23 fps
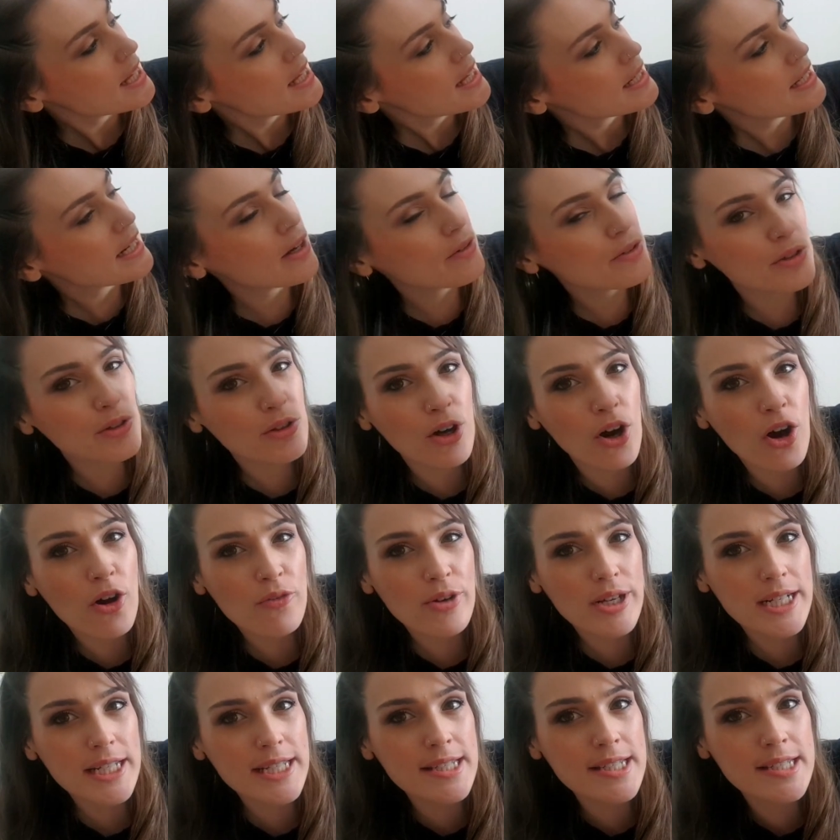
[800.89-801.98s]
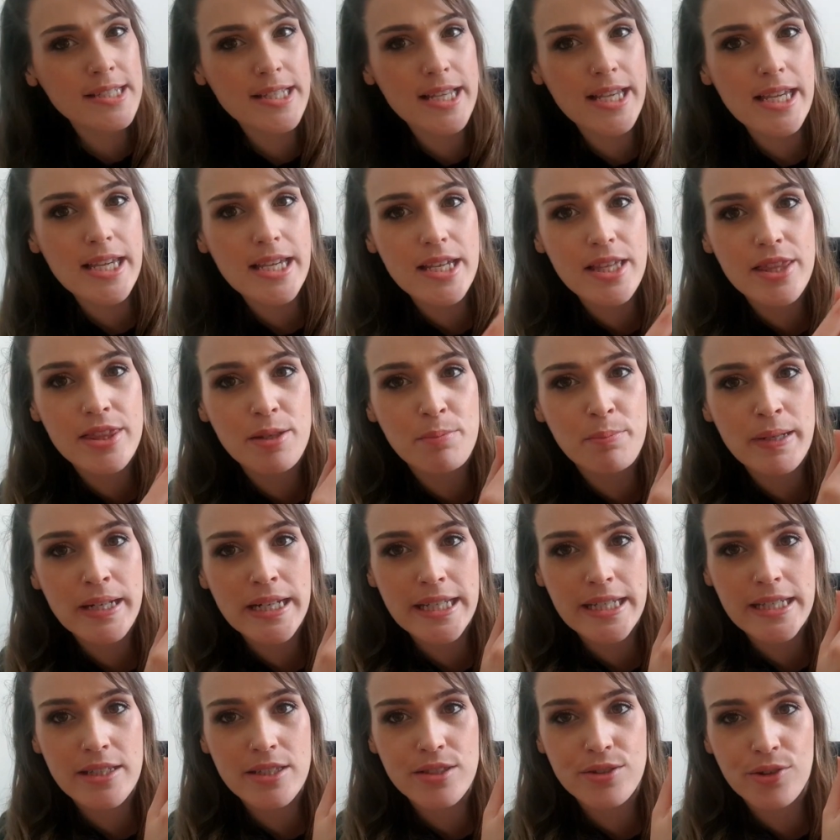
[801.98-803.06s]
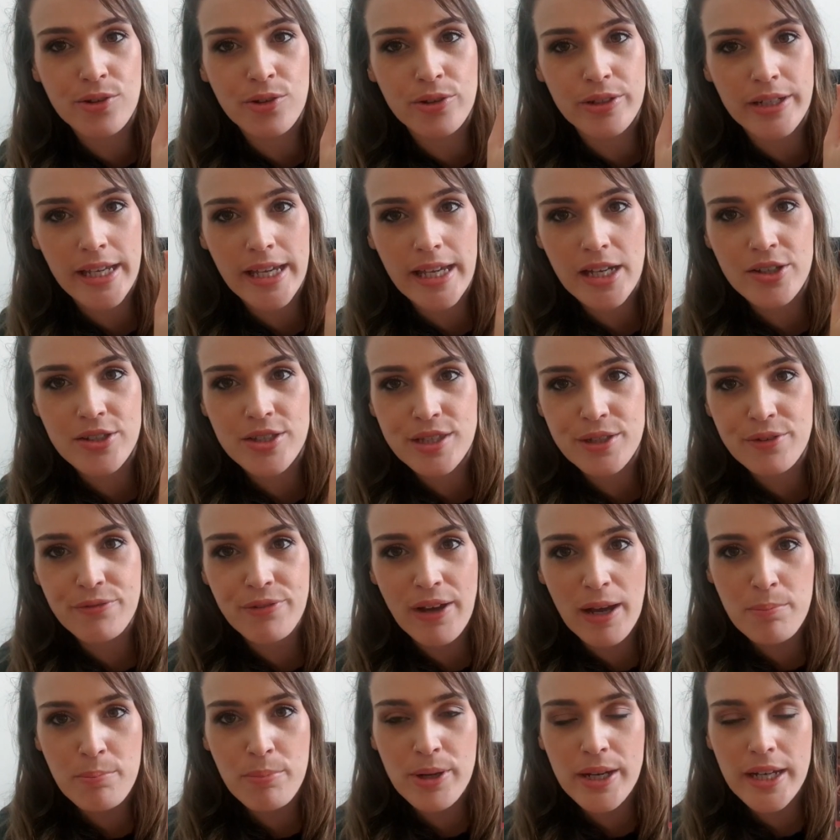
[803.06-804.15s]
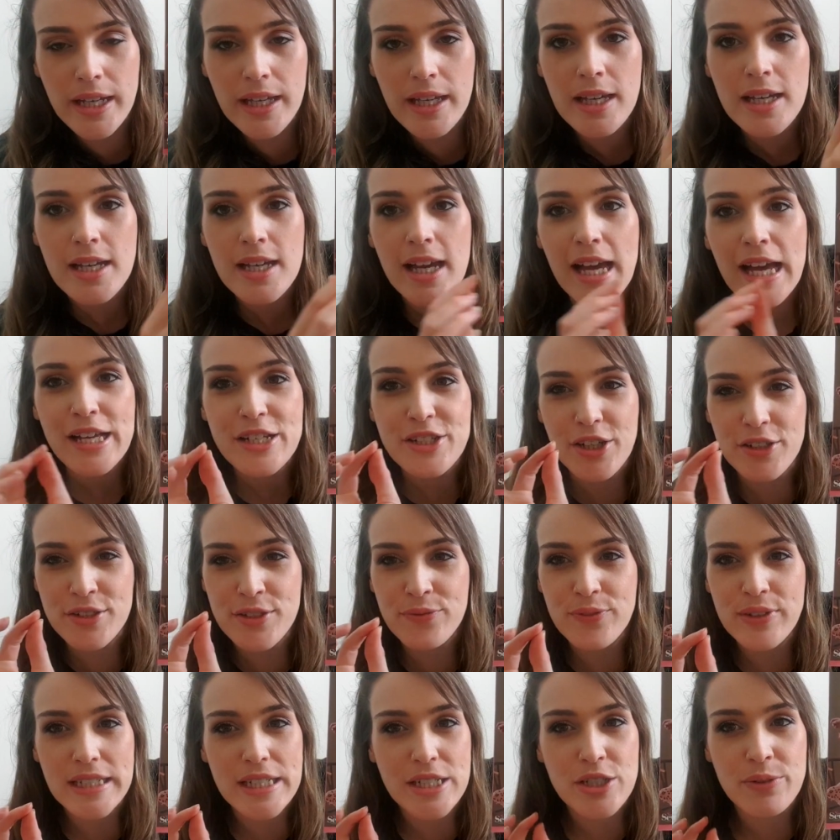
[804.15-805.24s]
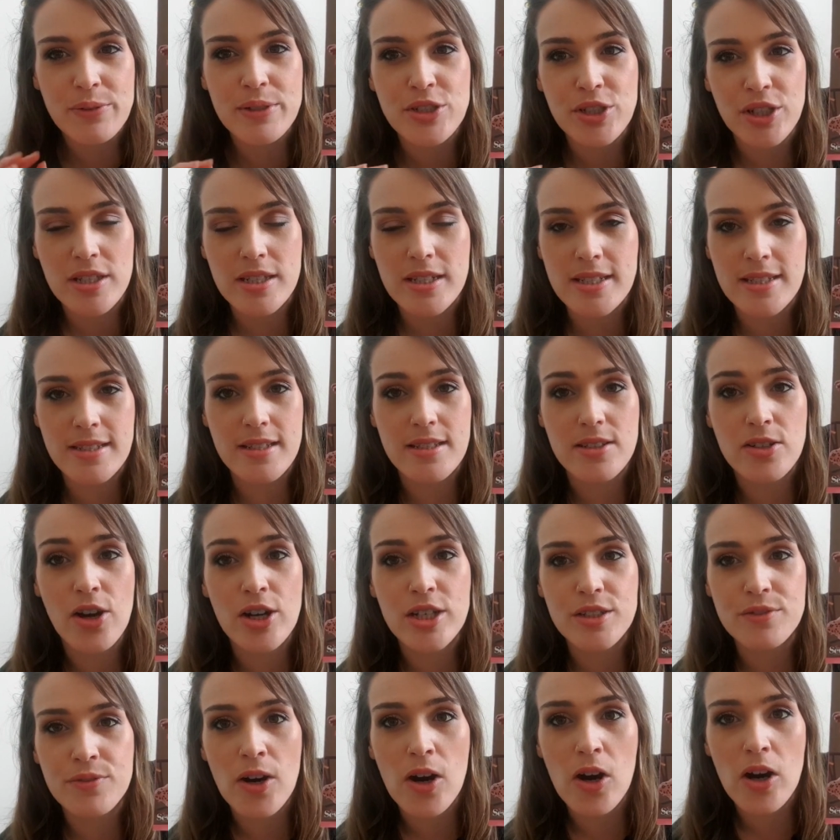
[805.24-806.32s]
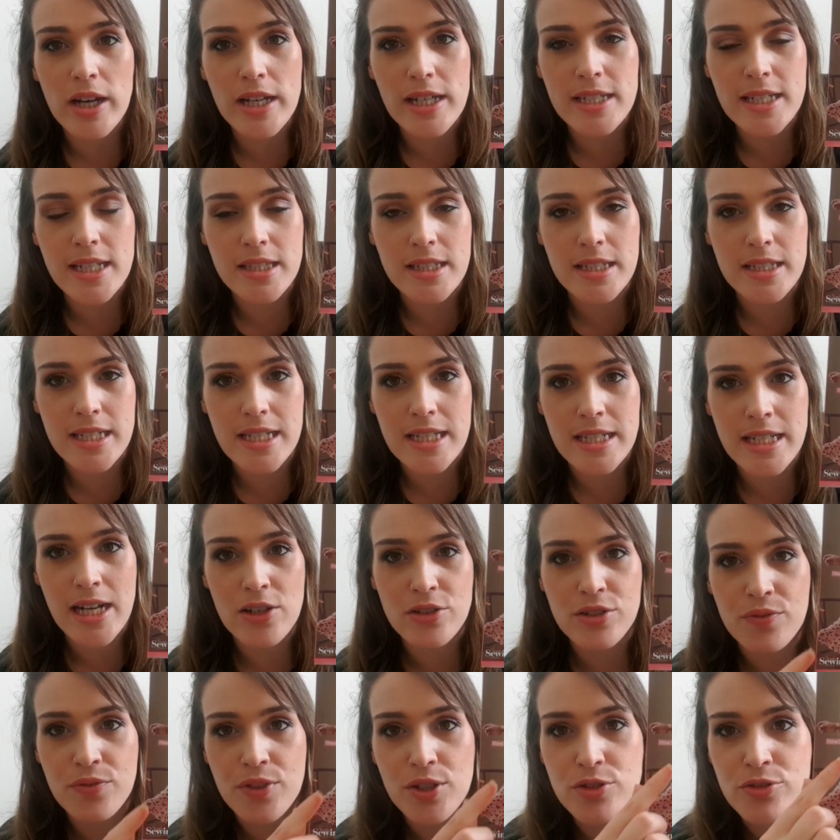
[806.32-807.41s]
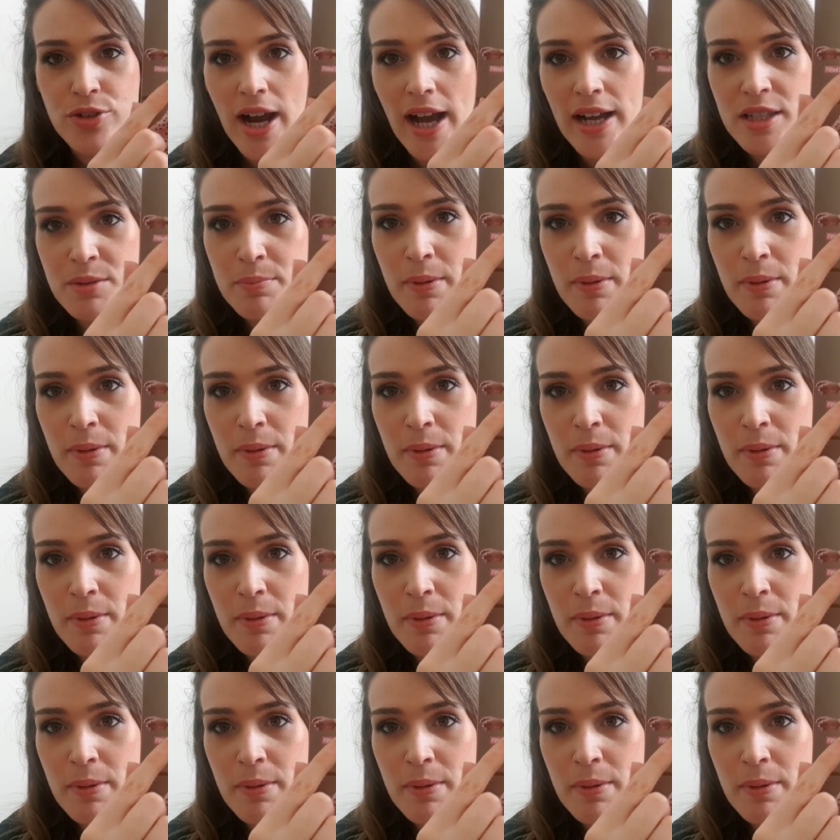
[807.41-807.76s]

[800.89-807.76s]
Now you can't really see the pleats on here because the fabric doesn't really do it justice. It's kind of hiding the details of the dress.